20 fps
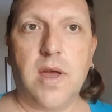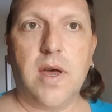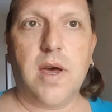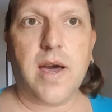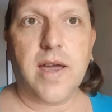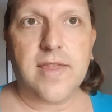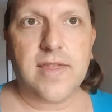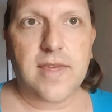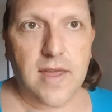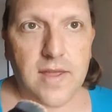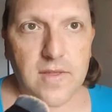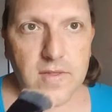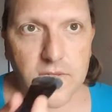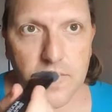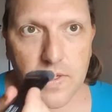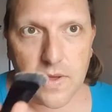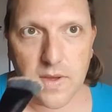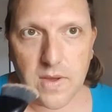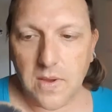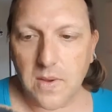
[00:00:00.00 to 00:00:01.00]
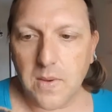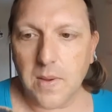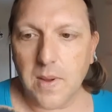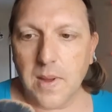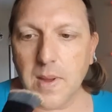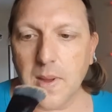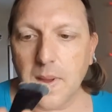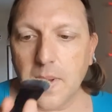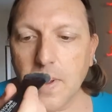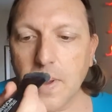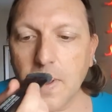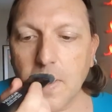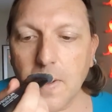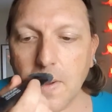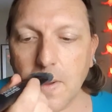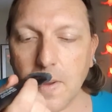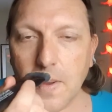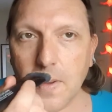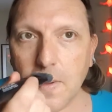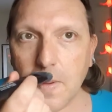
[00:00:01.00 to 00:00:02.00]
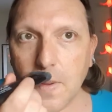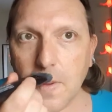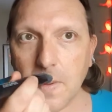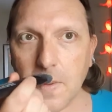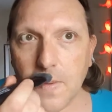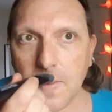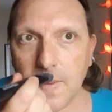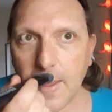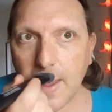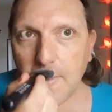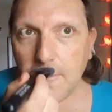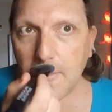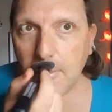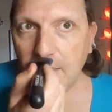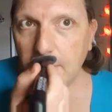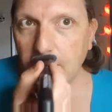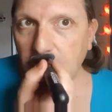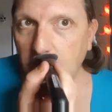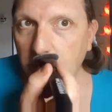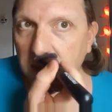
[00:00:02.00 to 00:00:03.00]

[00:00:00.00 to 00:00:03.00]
I tend to dab it,